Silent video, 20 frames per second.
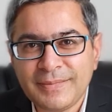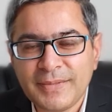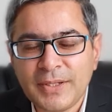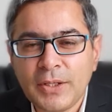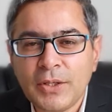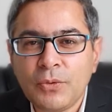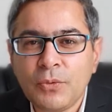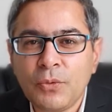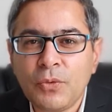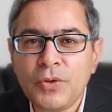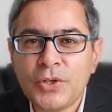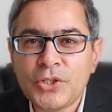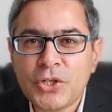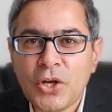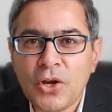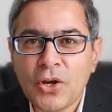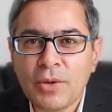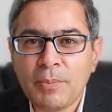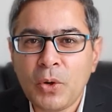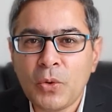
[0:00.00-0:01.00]
we will
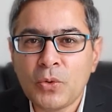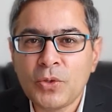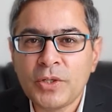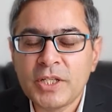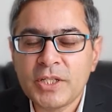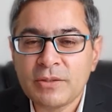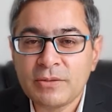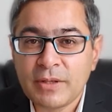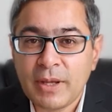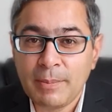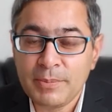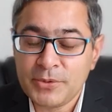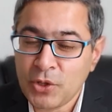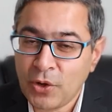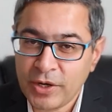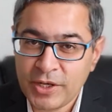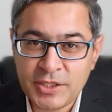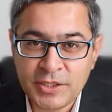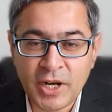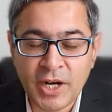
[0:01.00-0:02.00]
talk about this. I'm sorry,
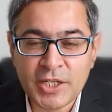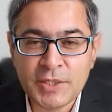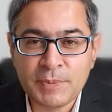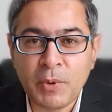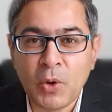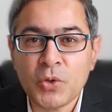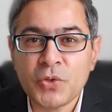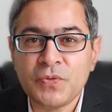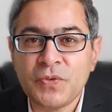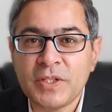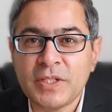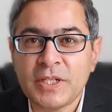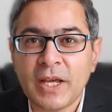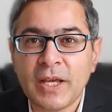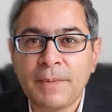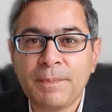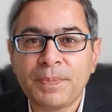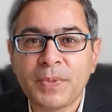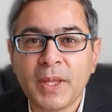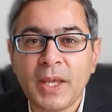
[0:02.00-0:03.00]
it's not spouse visa.
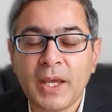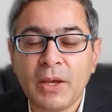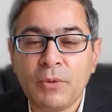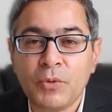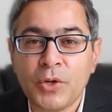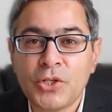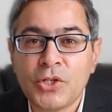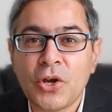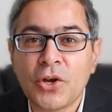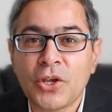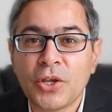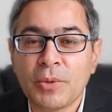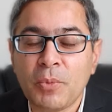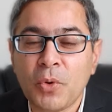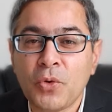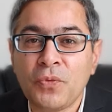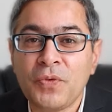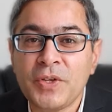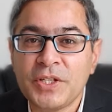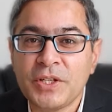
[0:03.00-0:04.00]
We're talking
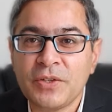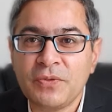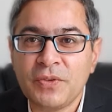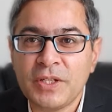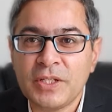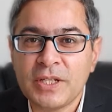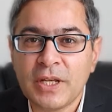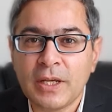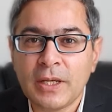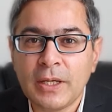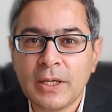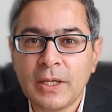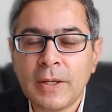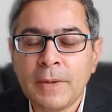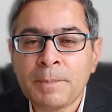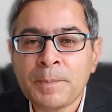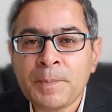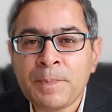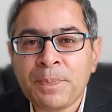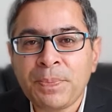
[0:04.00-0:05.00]
about visit visa.
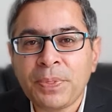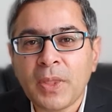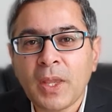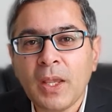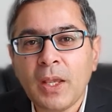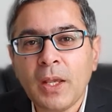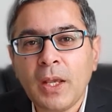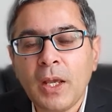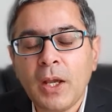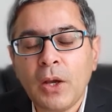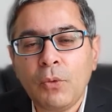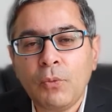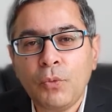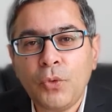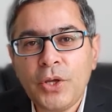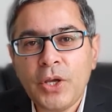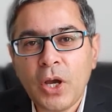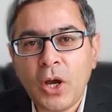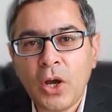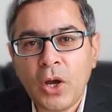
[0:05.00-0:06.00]

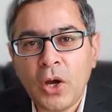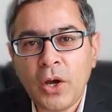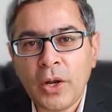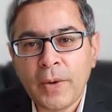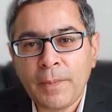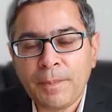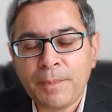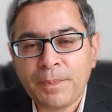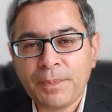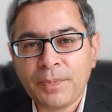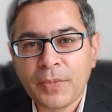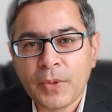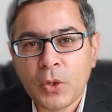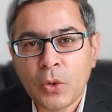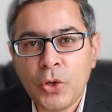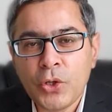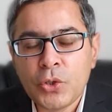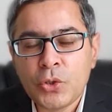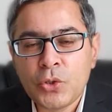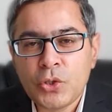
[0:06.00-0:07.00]
We are
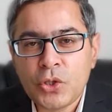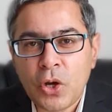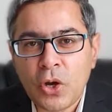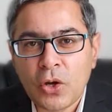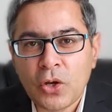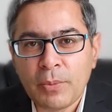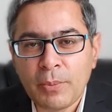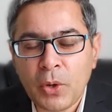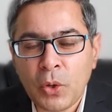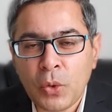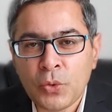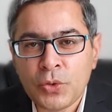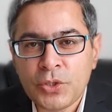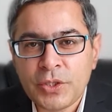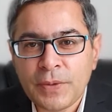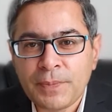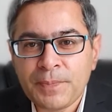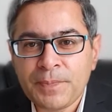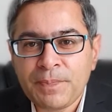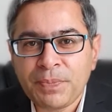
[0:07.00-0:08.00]
going to talk about
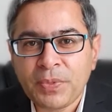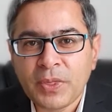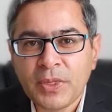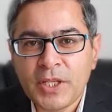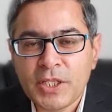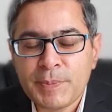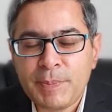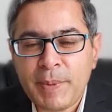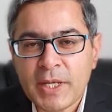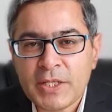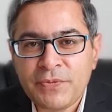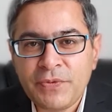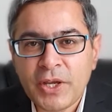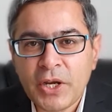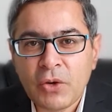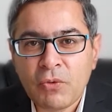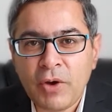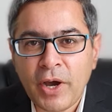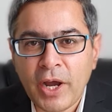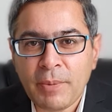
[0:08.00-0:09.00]
the specific
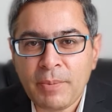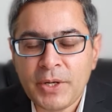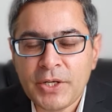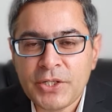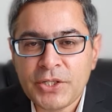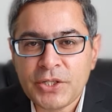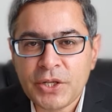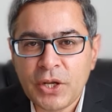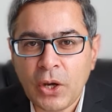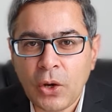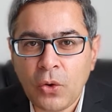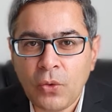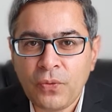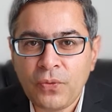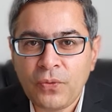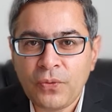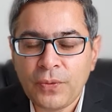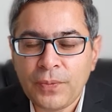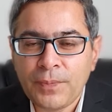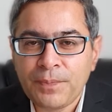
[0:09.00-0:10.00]
requirements of
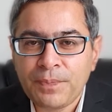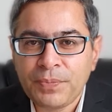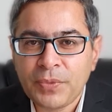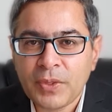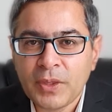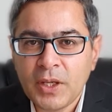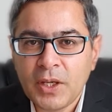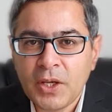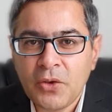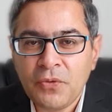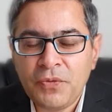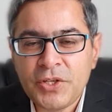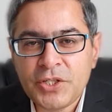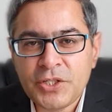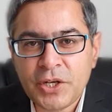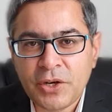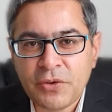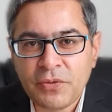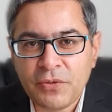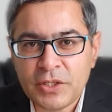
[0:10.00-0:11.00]

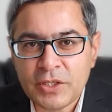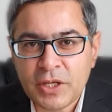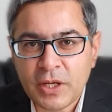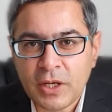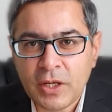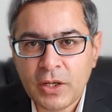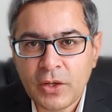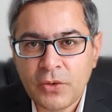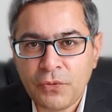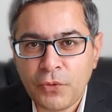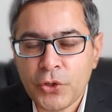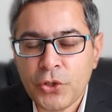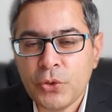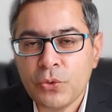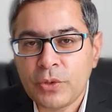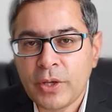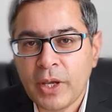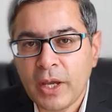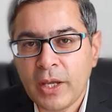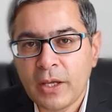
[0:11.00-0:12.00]
visitor visa for
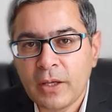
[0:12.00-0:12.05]
UK.